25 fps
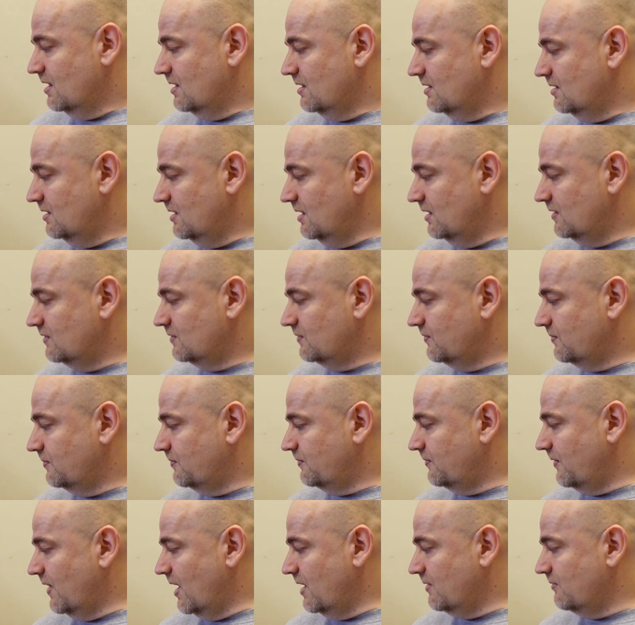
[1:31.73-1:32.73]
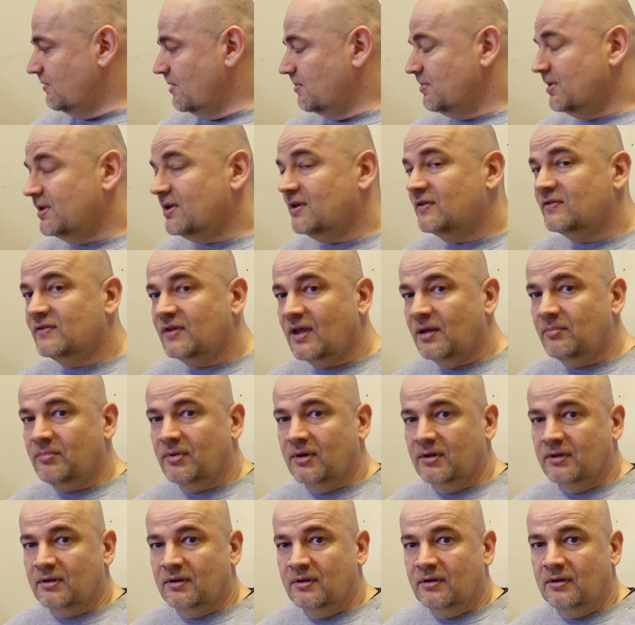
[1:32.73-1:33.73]
this fan will be
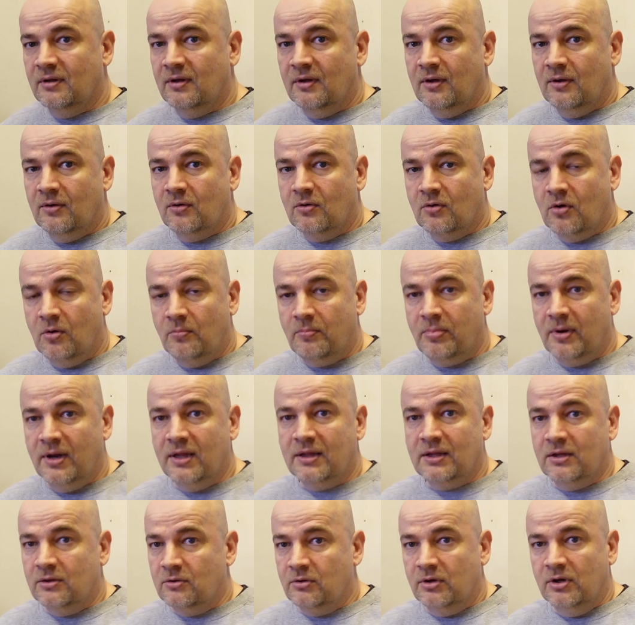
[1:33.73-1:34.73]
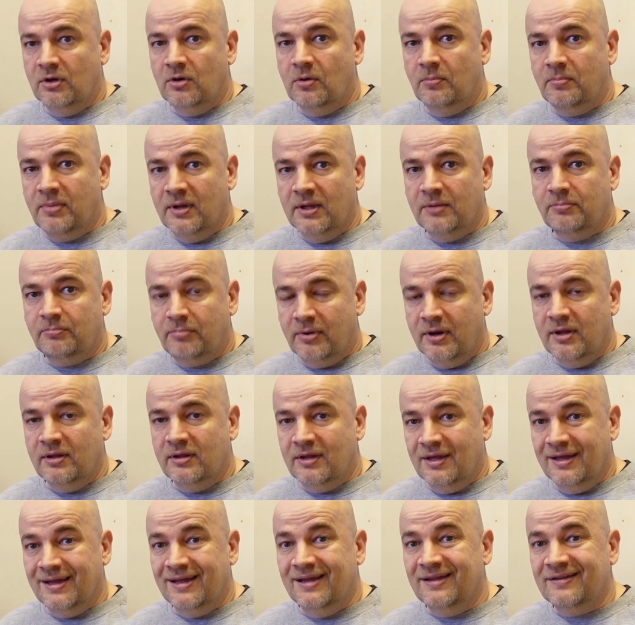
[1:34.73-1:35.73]
disabled completely during complete
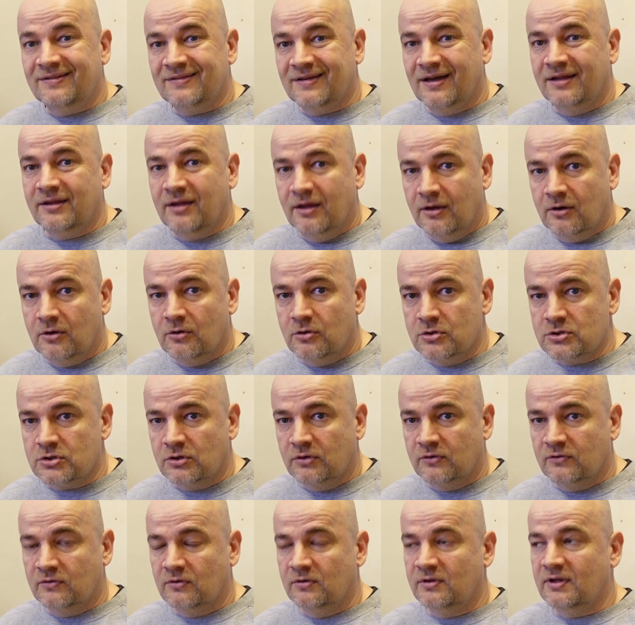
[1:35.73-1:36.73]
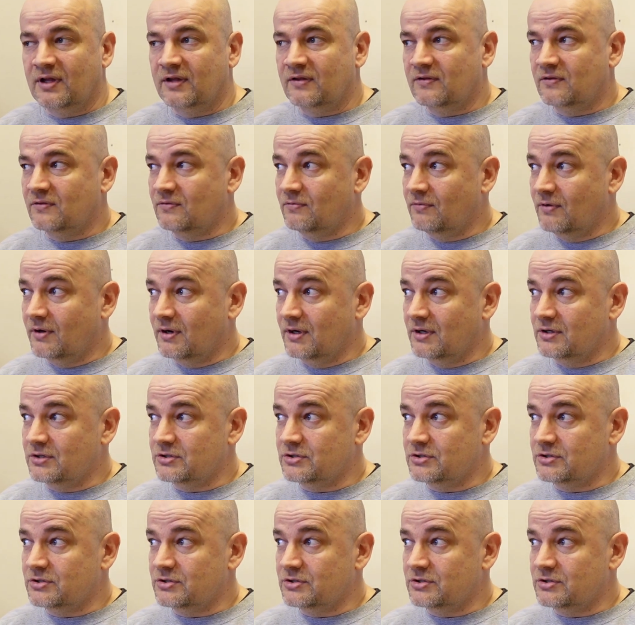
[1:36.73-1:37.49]
printing inside the enclosure. So that's very